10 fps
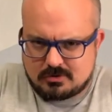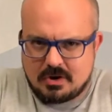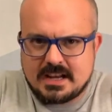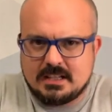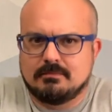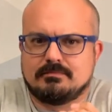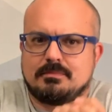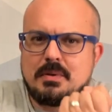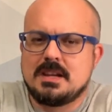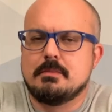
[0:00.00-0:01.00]
dragon
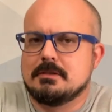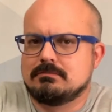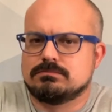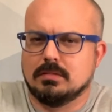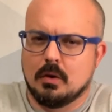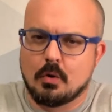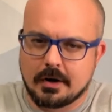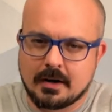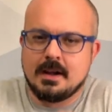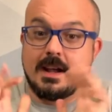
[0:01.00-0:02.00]
pigment
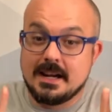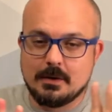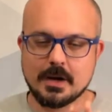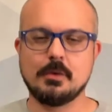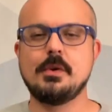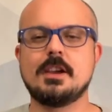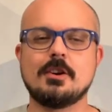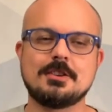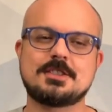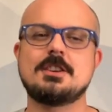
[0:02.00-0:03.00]
lore. Anyway, we can
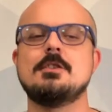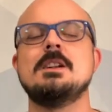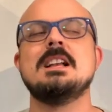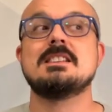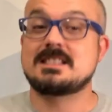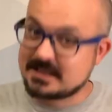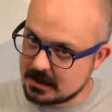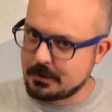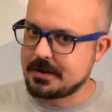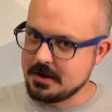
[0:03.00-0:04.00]
also
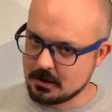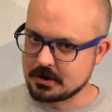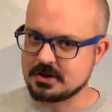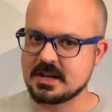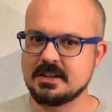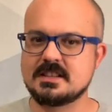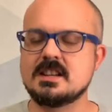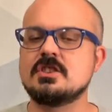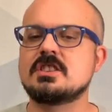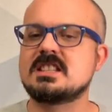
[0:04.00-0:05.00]
stick with the ochre jellies
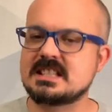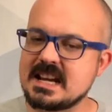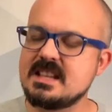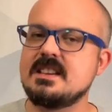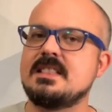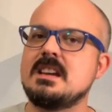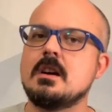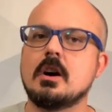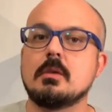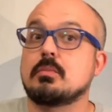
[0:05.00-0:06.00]
and just say that they
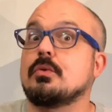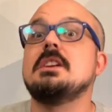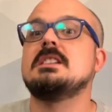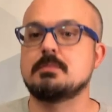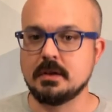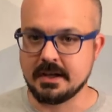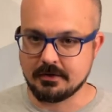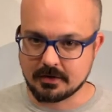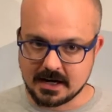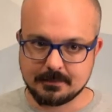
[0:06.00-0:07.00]
are pre-split,
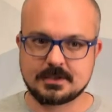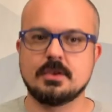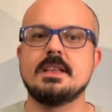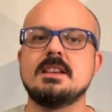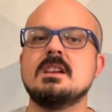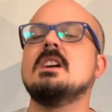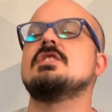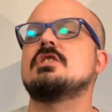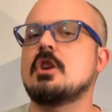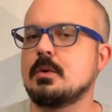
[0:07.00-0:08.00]
right? So they
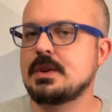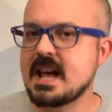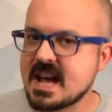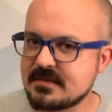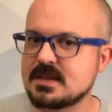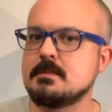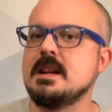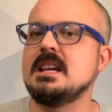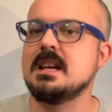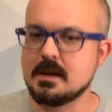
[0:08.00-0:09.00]
start with half as
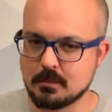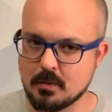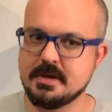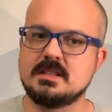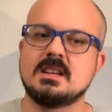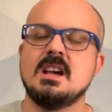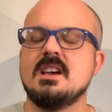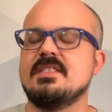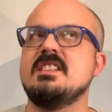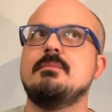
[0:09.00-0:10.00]
many hit points.
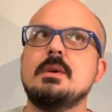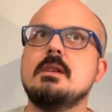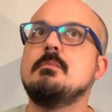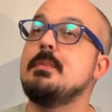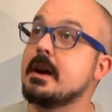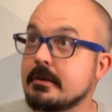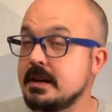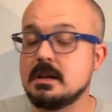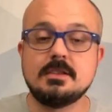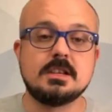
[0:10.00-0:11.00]
They've been
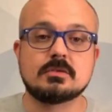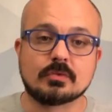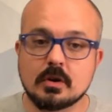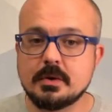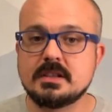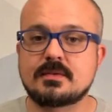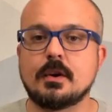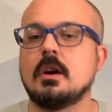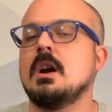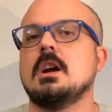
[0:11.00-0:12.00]
buried in these ruins
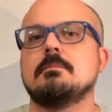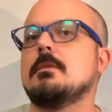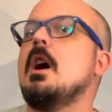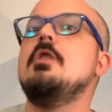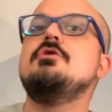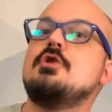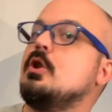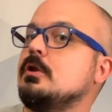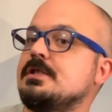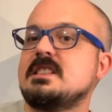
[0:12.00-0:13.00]
for
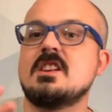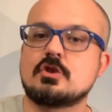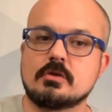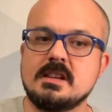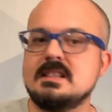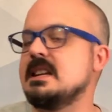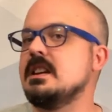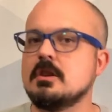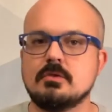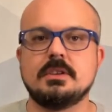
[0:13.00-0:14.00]
untold centuries,
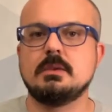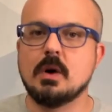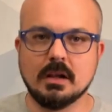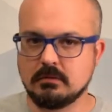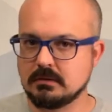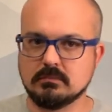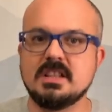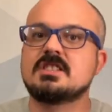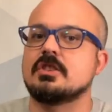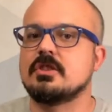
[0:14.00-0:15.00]
eating only what, like
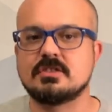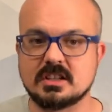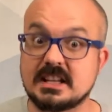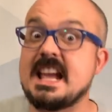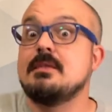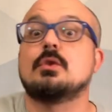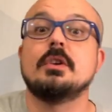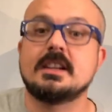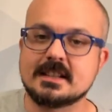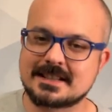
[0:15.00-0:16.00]
lizards and cave
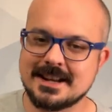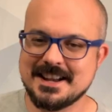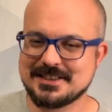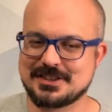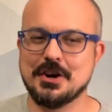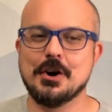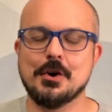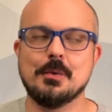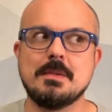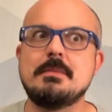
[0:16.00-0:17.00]
crickets.
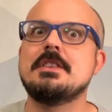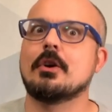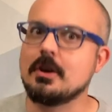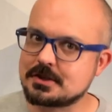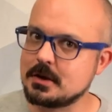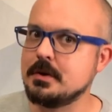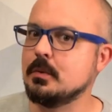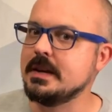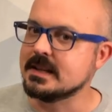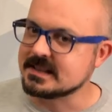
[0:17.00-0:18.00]
So maybe they're also in a
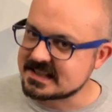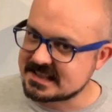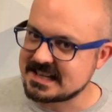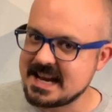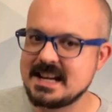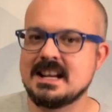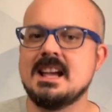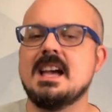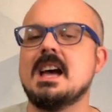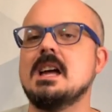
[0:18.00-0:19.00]
weakened state,
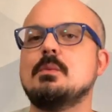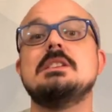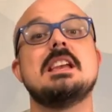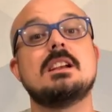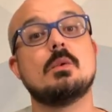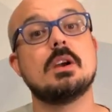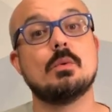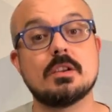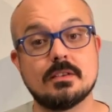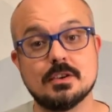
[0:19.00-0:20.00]
and we take away
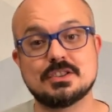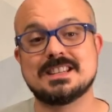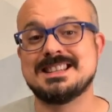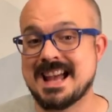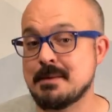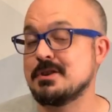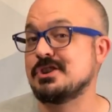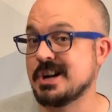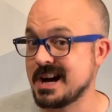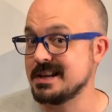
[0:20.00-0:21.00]
one of those
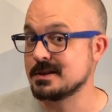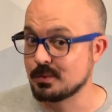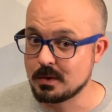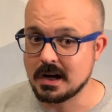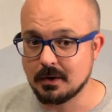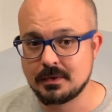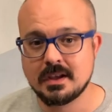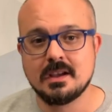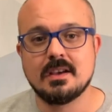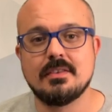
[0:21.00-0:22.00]
damage die as well
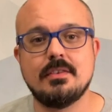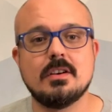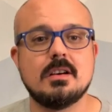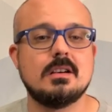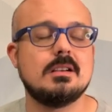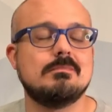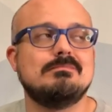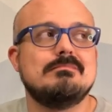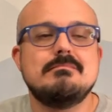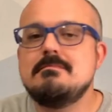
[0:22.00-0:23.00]
the
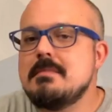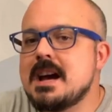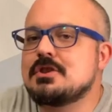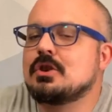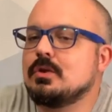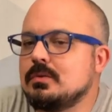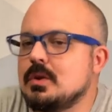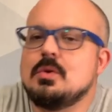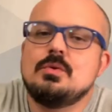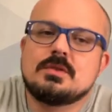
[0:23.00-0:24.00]
magical
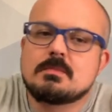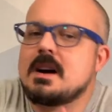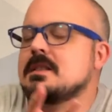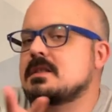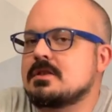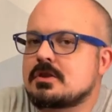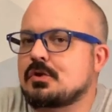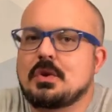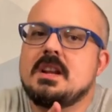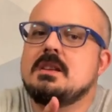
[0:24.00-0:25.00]
ooze monsters
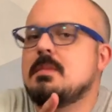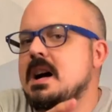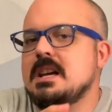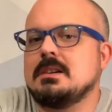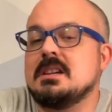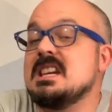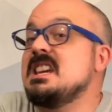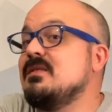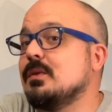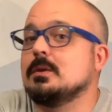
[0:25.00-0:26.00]
created by an
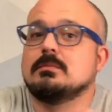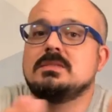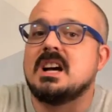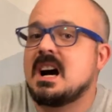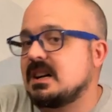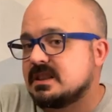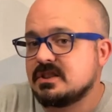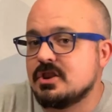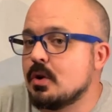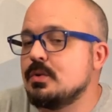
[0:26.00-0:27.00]
evil
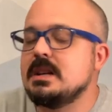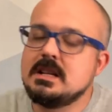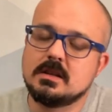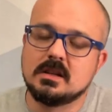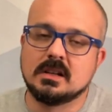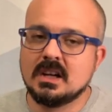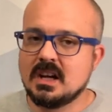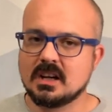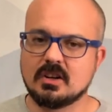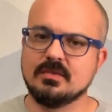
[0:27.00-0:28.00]
god don't need to
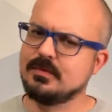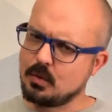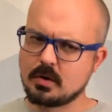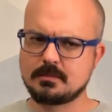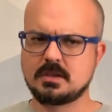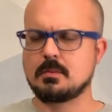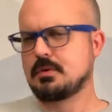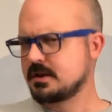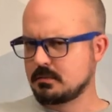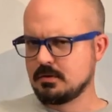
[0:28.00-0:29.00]
conform to the
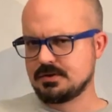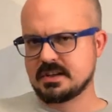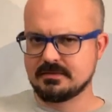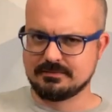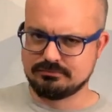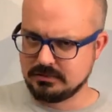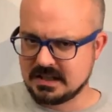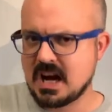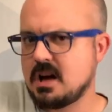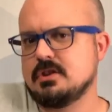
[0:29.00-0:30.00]
principles of
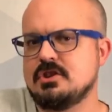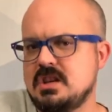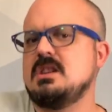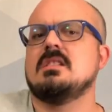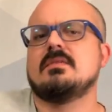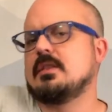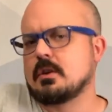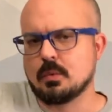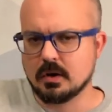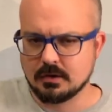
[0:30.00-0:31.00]
ecology and of
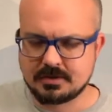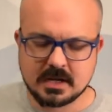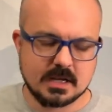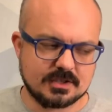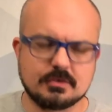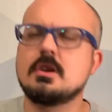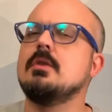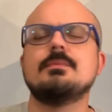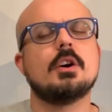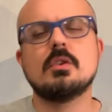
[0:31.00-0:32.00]
our world. So
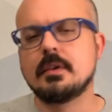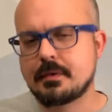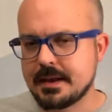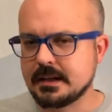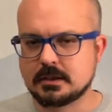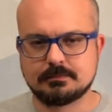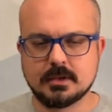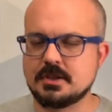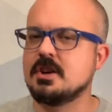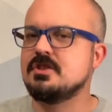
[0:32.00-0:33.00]
don't overthink
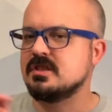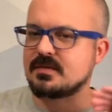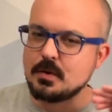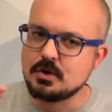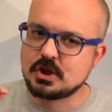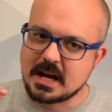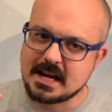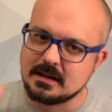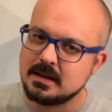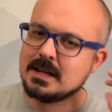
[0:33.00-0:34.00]
a dungeon's food
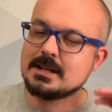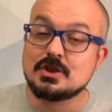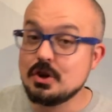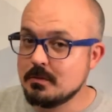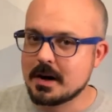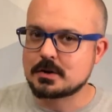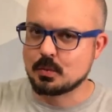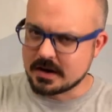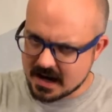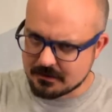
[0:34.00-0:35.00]
chain too much,
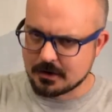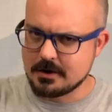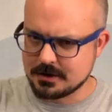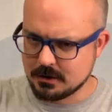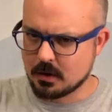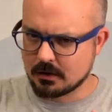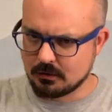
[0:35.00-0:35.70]
whatever you are